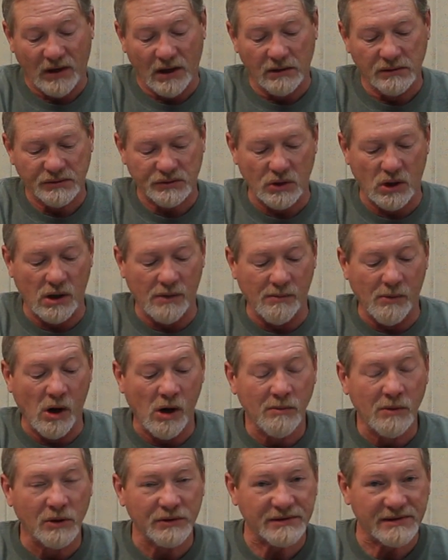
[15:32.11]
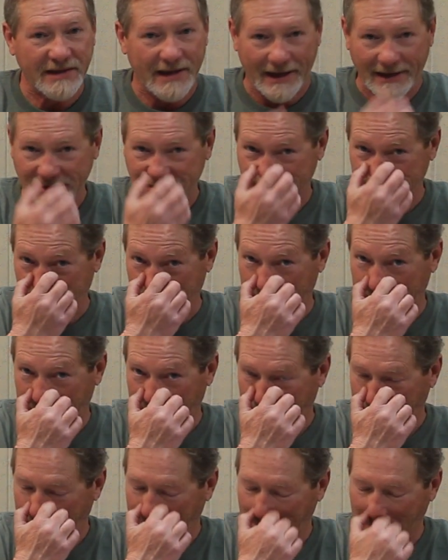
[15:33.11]
So I'm almost guessing
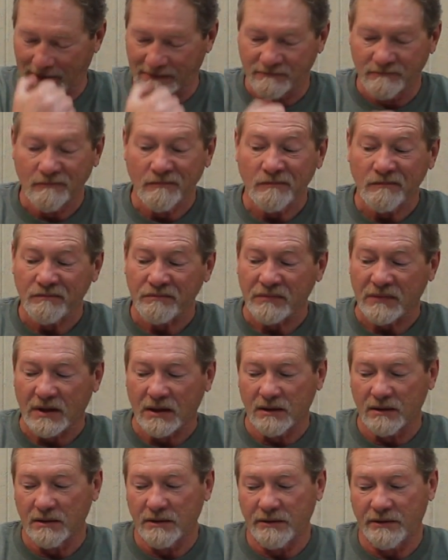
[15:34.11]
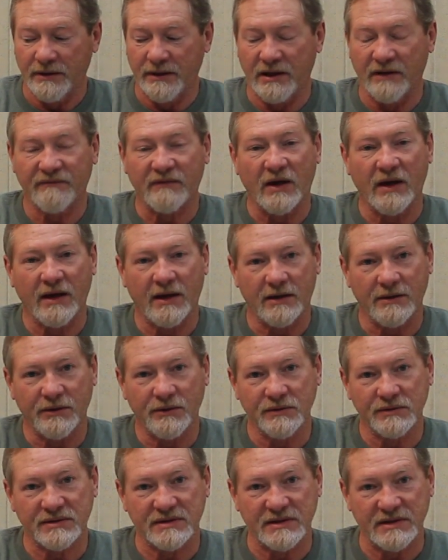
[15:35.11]
that if I had
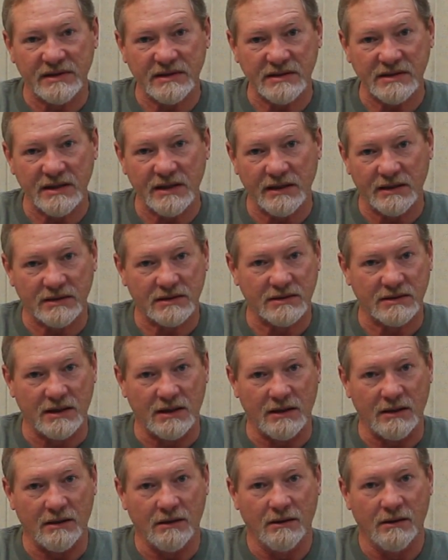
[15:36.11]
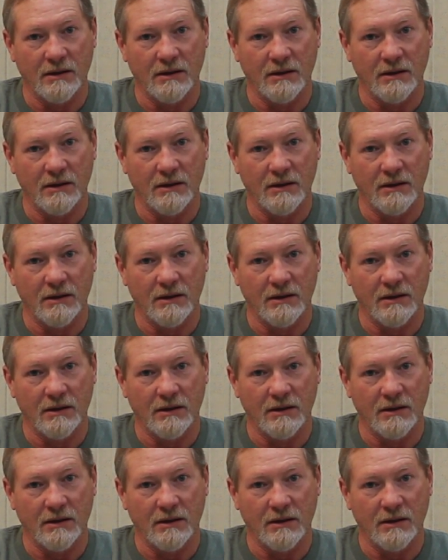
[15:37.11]
used this E S C